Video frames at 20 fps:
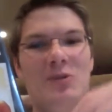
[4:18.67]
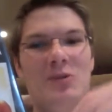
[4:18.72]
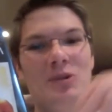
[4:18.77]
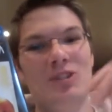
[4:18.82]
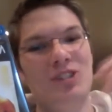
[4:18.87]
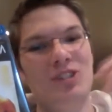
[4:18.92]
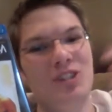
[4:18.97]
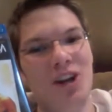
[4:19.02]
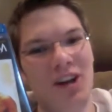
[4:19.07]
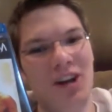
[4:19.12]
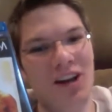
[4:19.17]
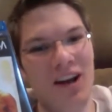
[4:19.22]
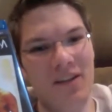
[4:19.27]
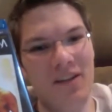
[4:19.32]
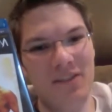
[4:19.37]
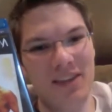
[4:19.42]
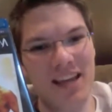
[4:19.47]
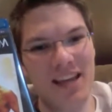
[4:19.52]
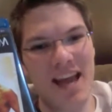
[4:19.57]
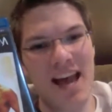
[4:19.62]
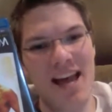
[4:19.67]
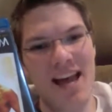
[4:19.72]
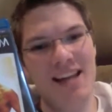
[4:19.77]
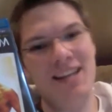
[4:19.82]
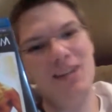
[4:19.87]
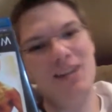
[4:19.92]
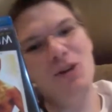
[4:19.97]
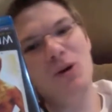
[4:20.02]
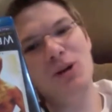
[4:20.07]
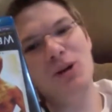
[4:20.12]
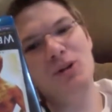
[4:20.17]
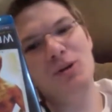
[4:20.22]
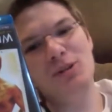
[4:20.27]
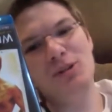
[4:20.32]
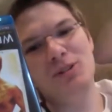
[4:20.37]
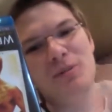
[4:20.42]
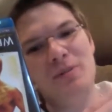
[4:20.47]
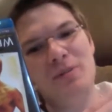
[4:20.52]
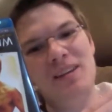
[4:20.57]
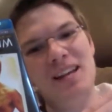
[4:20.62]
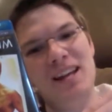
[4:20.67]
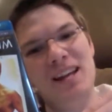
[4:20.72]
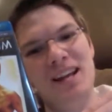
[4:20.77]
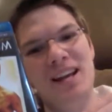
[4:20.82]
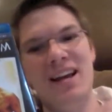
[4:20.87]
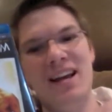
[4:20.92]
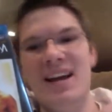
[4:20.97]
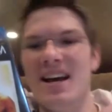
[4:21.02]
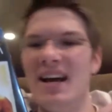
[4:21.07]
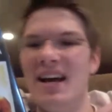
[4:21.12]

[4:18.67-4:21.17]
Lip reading: we're starting off at the end and going towards the beginning.